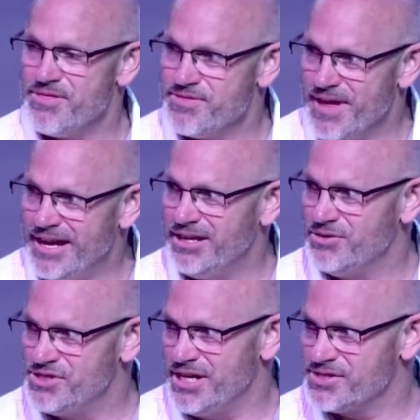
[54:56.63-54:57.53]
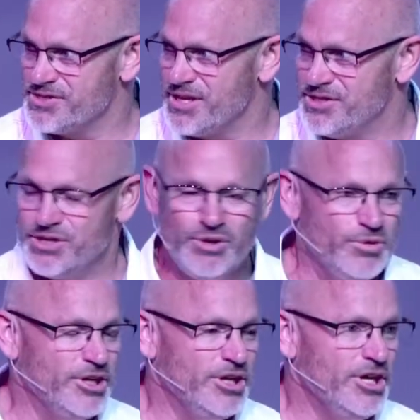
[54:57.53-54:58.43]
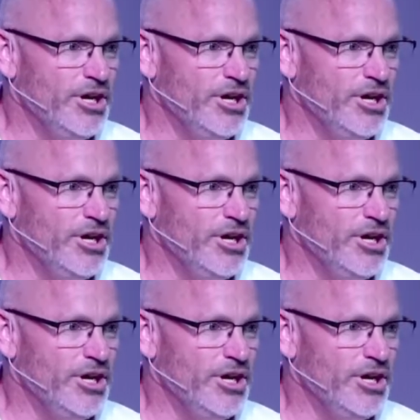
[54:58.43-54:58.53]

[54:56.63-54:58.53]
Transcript: I thank you, Jesus, that you